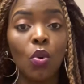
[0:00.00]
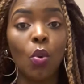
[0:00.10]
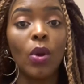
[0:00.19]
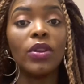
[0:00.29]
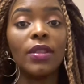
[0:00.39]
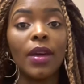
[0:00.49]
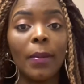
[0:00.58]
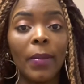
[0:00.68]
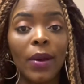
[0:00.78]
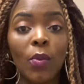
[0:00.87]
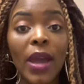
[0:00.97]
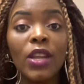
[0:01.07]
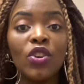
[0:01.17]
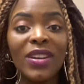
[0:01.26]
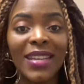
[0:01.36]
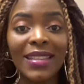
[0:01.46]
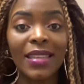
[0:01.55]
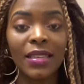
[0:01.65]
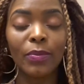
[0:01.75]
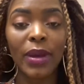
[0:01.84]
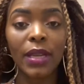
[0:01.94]
when you need
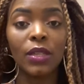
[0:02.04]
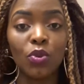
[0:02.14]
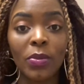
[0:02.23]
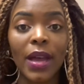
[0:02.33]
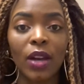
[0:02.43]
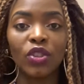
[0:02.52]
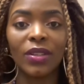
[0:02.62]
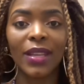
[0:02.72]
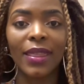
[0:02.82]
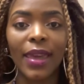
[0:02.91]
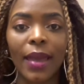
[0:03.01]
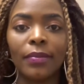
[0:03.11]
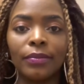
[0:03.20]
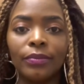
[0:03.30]
this money, it will be actually there.